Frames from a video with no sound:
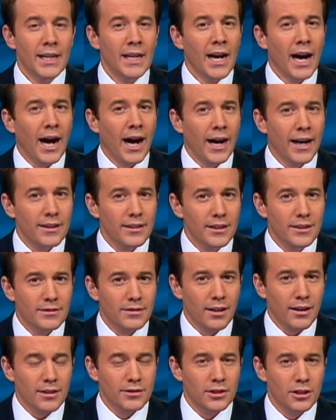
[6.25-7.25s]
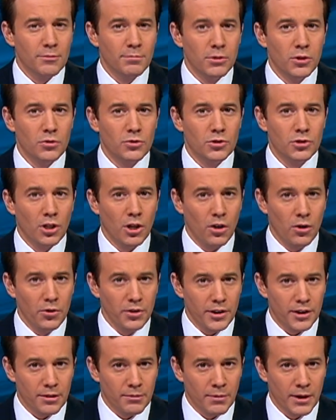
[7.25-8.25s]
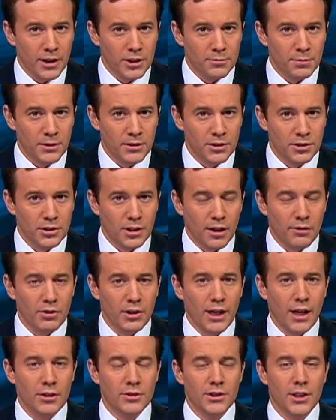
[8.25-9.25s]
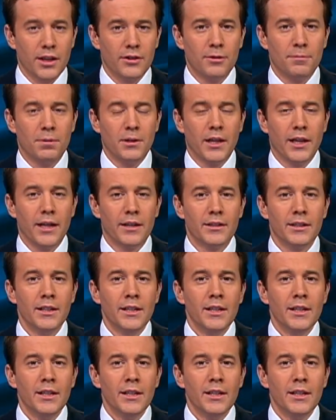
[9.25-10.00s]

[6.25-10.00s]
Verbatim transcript: Highly toxic plutonium has been discovered outside the plant.